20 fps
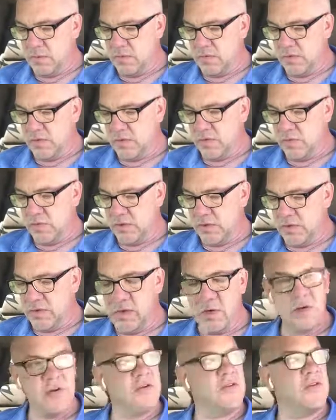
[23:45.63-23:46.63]
She's
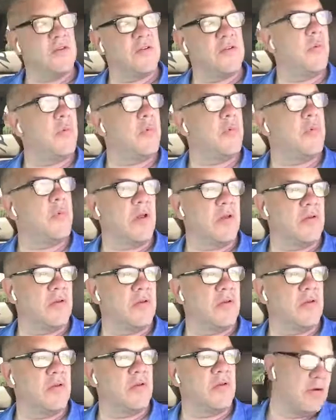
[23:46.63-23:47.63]
working hard to stay up there, that's
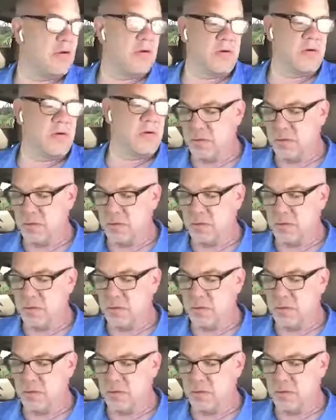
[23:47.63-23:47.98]
for sure.